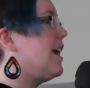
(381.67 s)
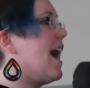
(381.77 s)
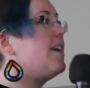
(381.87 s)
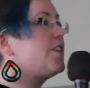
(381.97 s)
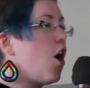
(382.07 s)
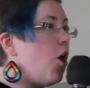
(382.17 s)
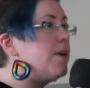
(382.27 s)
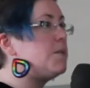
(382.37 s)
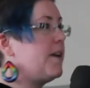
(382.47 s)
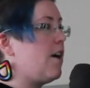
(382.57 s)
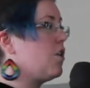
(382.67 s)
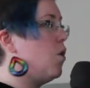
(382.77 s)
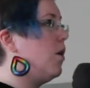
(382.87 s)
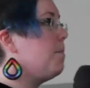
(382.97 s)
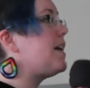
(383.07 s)
has always been our
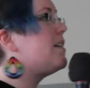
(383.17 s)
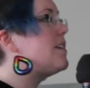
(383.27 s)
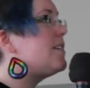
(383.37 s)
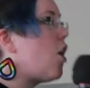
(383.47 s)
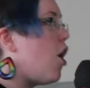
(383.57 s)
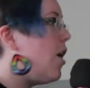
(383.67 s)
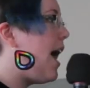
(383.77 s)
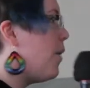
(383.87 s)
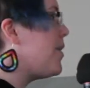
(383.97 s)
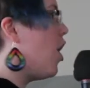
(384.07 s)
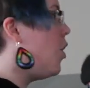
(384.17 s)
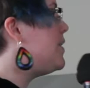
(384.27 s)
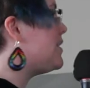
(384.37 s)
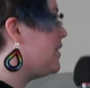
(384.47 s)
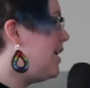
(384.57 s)
goal because it's all how we
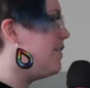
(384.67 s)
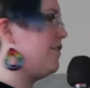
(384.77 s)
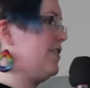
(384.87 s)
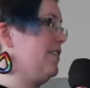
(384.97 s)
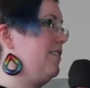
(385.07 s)
always lived.